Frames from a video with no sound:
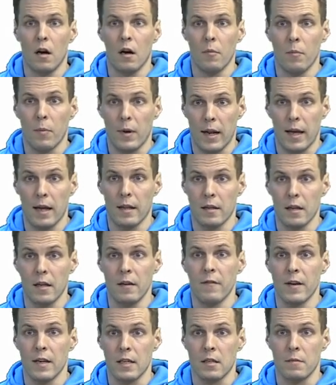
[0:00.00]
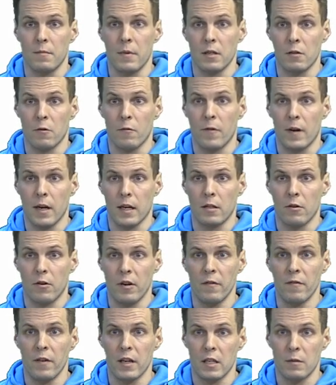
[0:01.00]
plant investments or factory
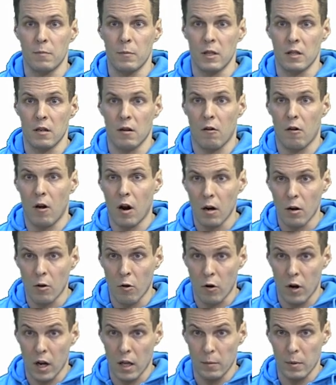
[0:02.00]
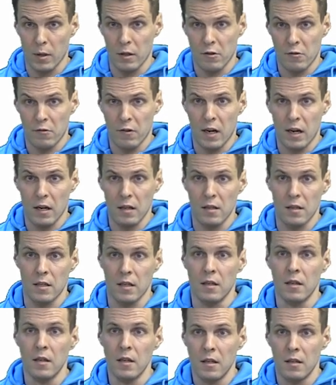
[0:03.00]
investments are uncorrelated with strategy.
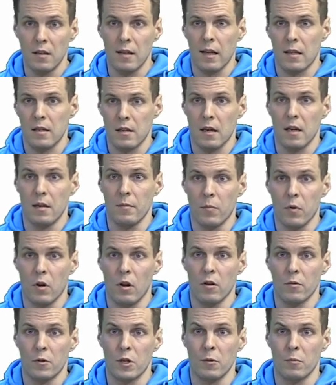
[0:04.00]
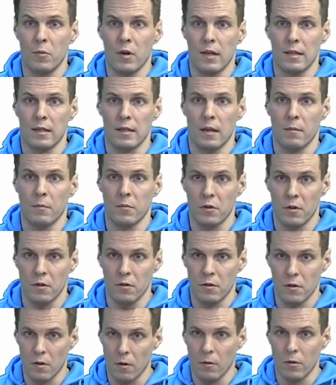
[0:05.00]
That's an implausible assumption.
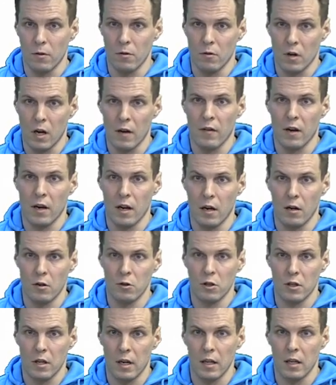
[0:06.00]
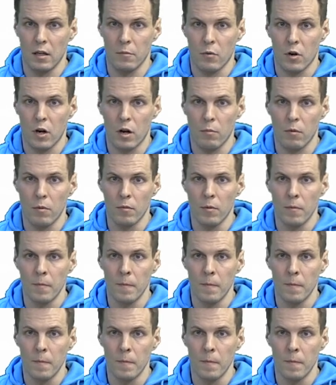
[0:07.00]
So you have an endogeneity problem.